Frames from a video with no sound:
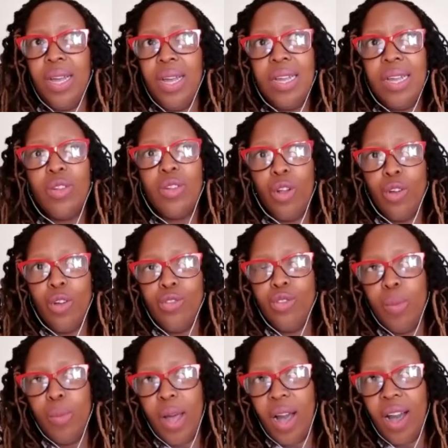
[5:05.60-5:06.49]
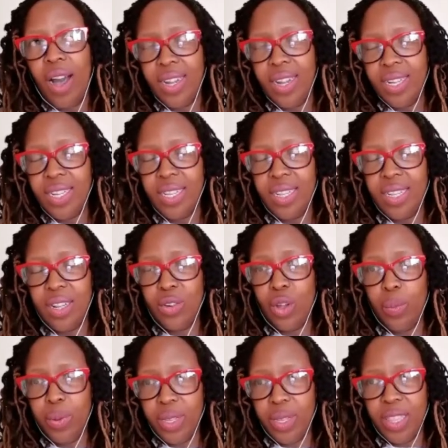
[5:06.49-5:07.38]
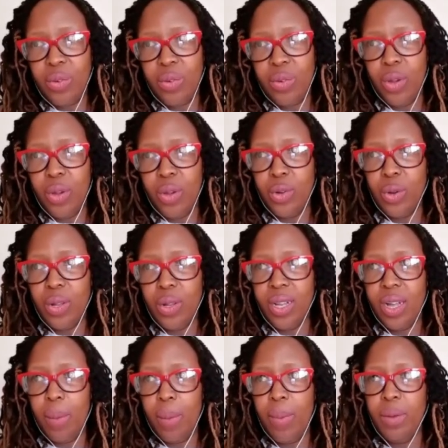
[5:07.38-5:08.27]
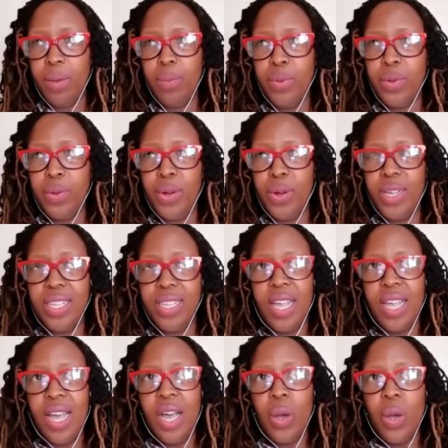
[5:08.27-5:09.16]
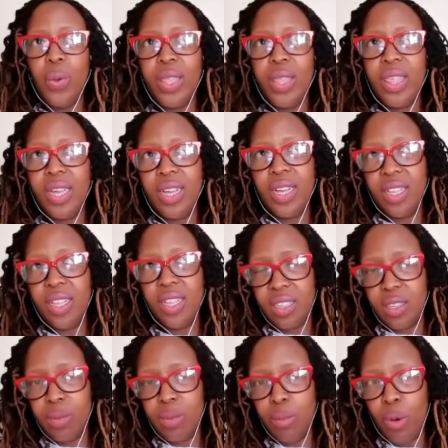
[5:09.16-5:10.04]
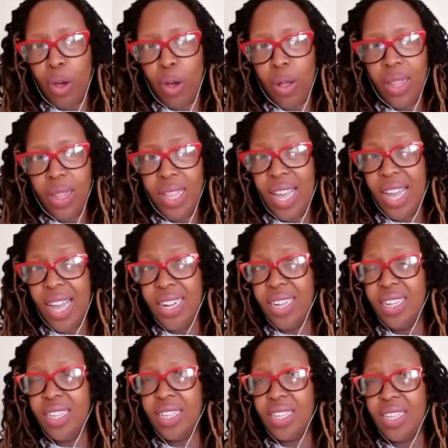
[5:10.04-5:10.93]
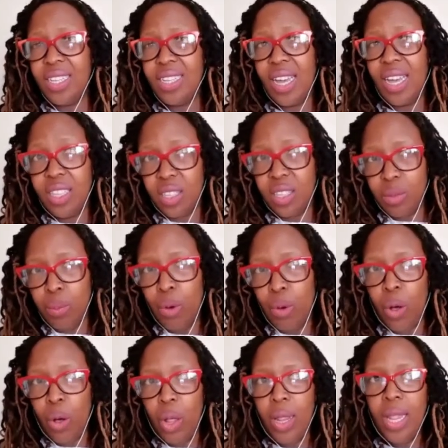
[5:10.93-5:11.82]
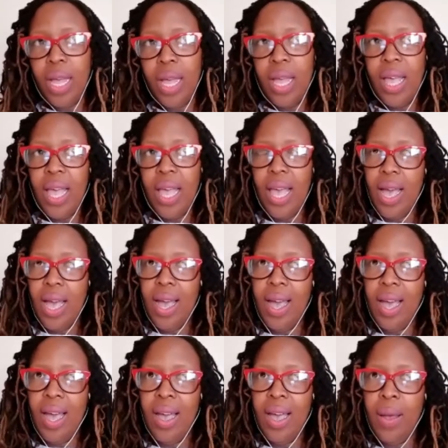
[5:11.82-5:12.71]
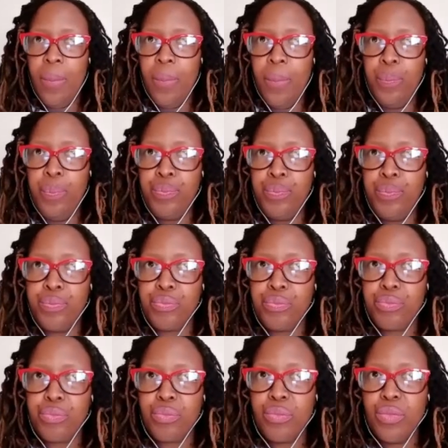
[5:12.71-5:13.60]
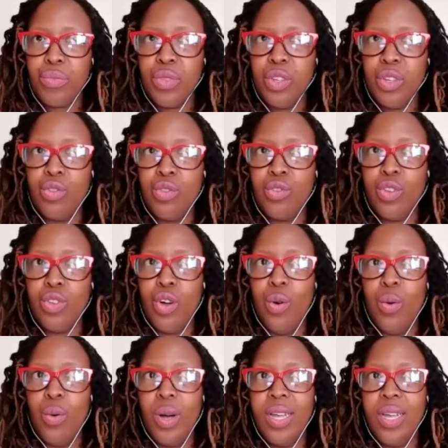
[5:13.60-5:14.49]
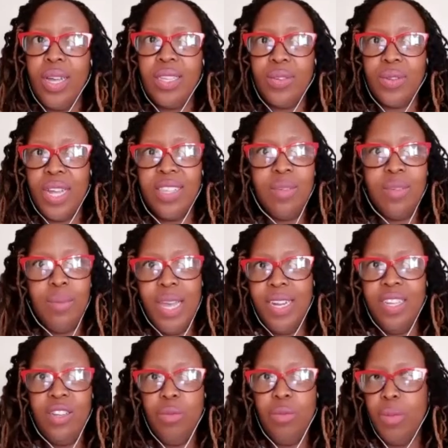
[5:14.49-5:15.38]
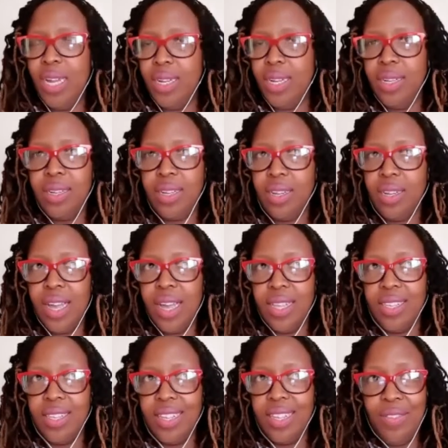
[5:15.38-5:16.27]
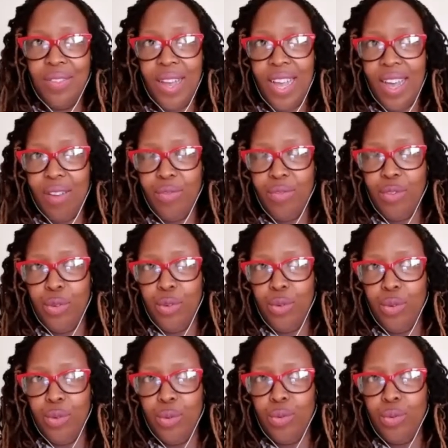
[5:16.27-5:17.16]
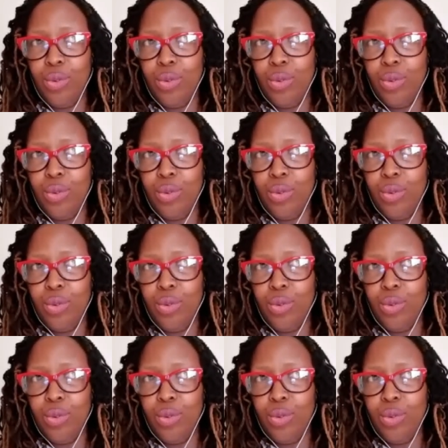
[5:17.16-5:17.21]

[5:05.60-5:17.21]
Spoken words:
close to my heart, the topic that we are talking about, because we think it's small and it starts small. Um, so stress management, as if I have to